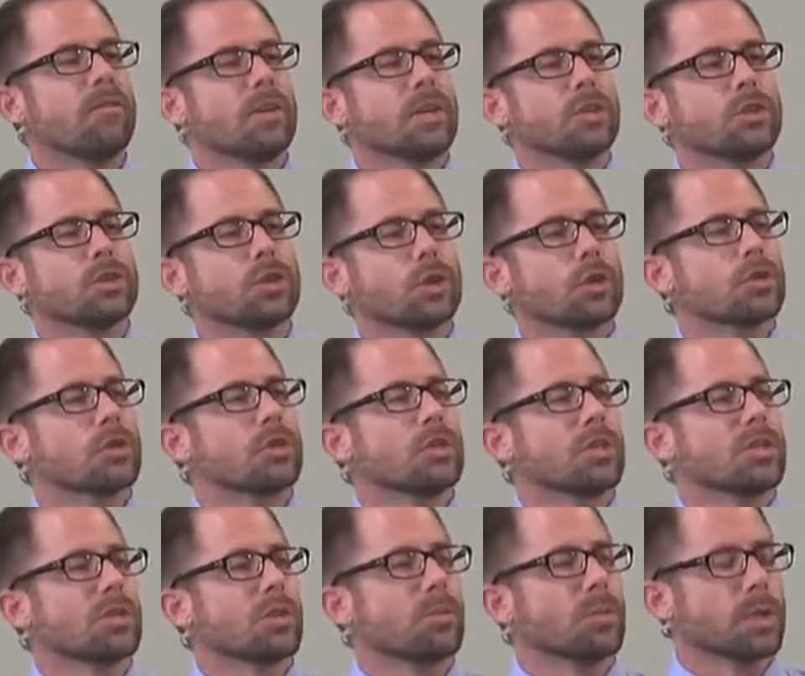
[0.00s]
in church
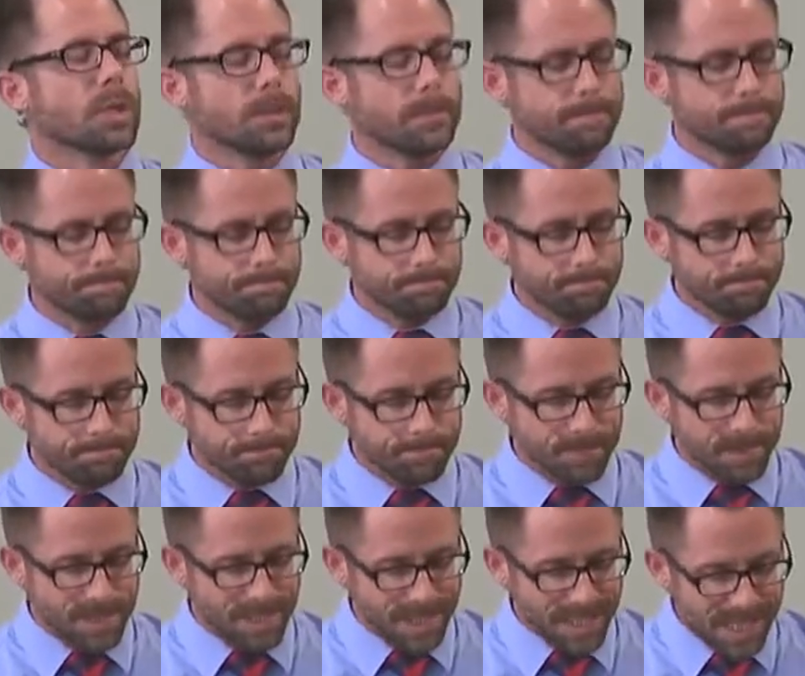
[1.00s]
discipline,
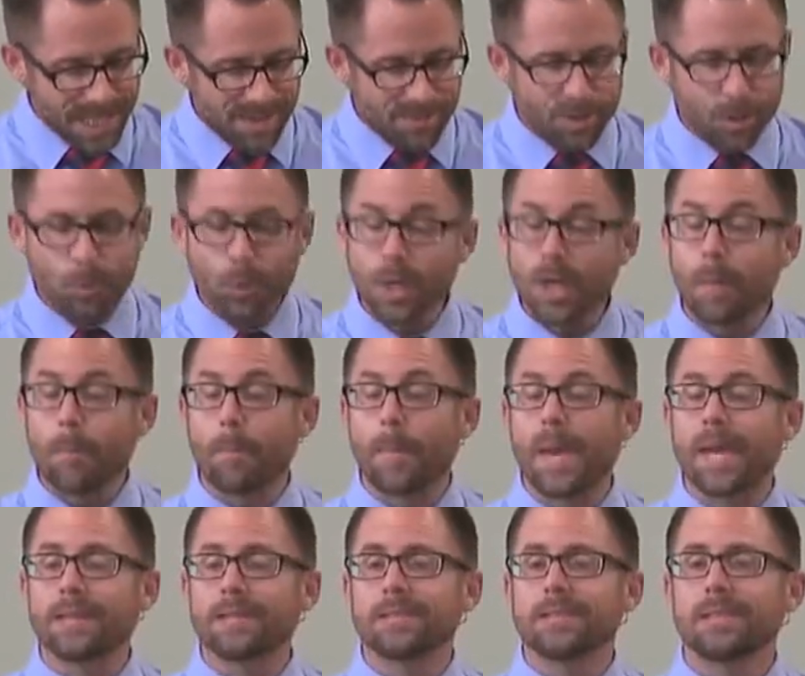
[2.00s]
even when it
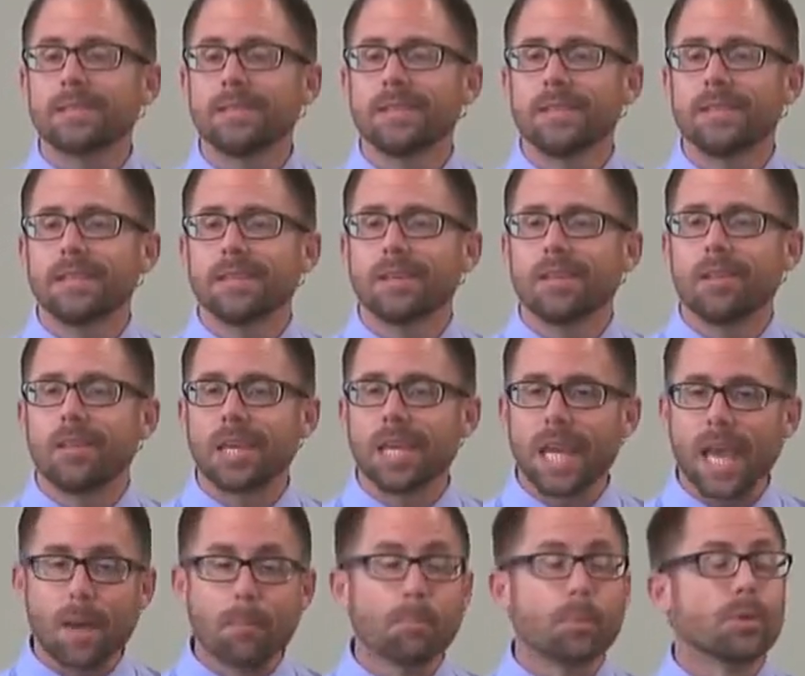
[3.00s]
meant the
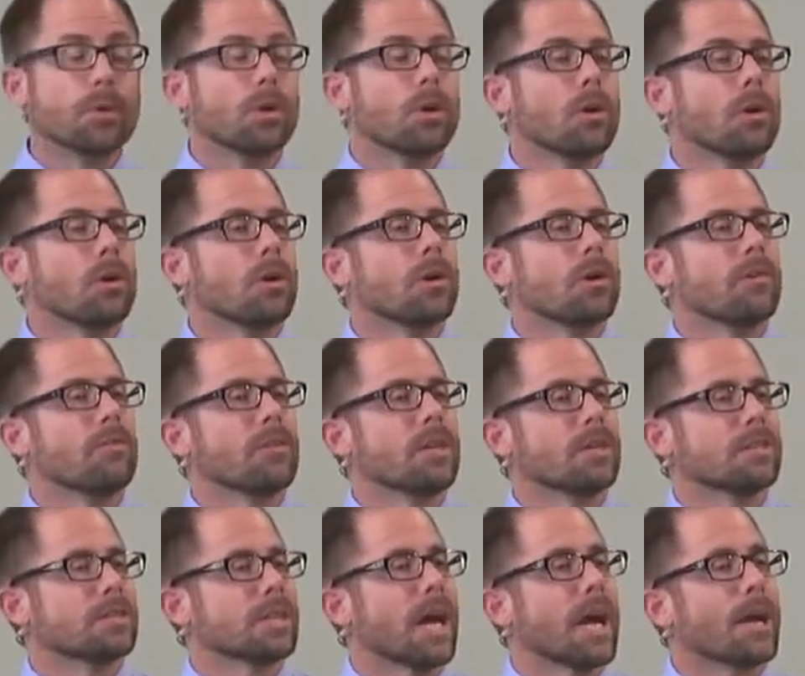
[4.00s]
emperor of the
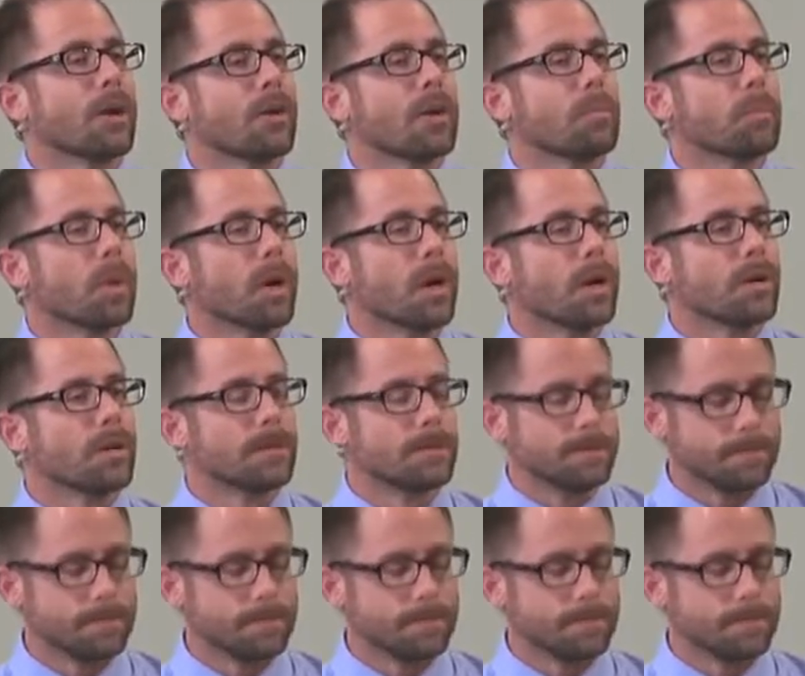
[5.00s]
entire empire.